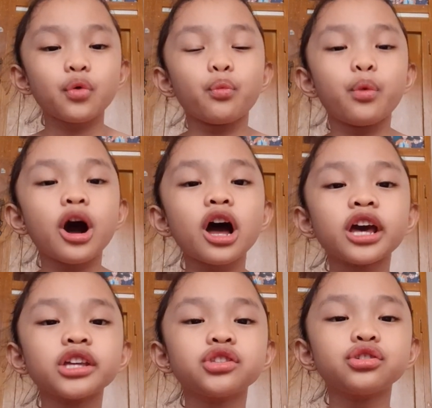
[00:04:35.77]

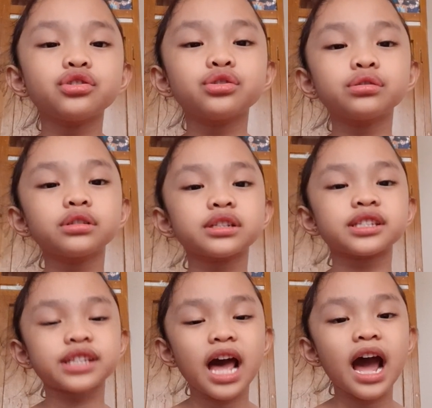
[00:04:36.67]
Why do you look
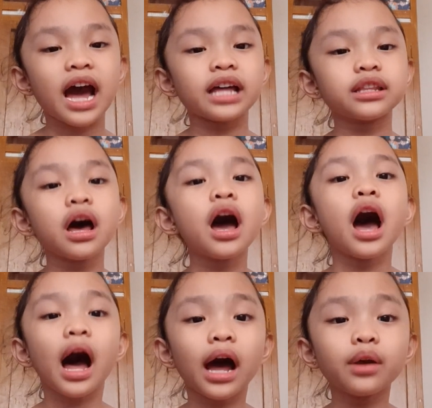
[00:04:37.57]
sad?
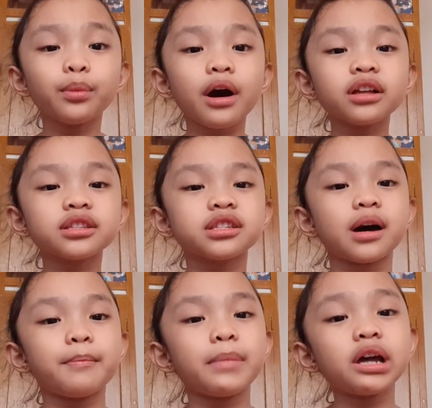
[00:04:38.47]
I want
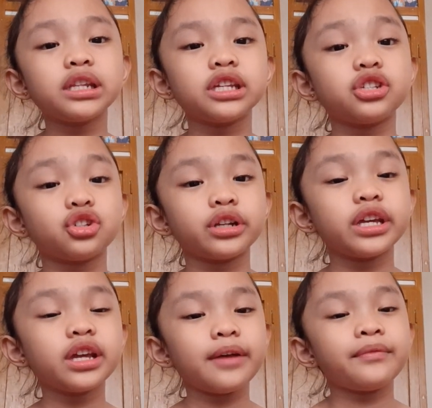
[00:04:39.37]
some money,
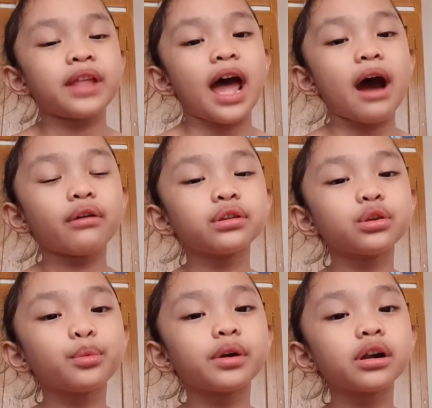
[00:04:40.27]
tree. Out in
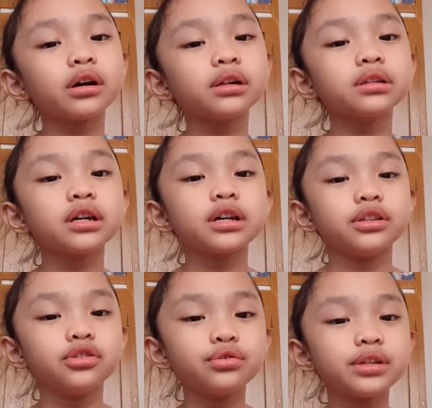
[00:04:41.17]
the world,
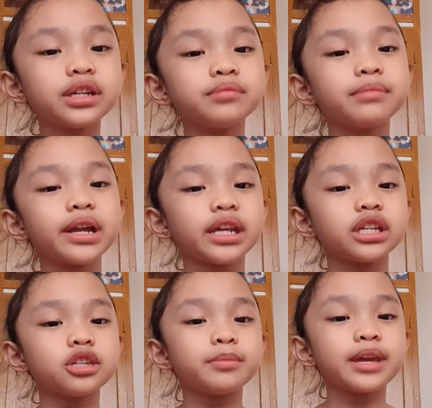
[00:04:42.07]
you need
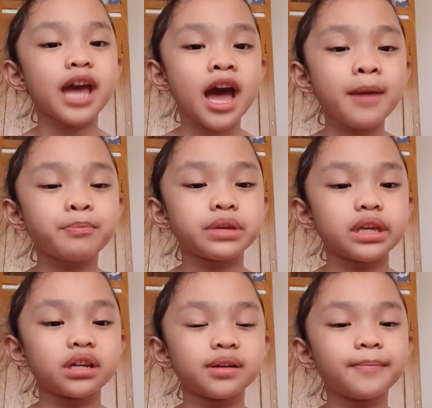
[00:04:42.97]
money to be
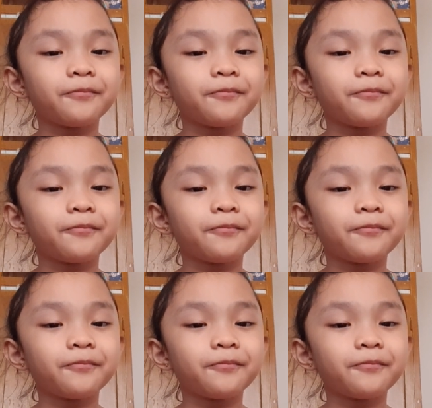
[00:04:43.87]
happy.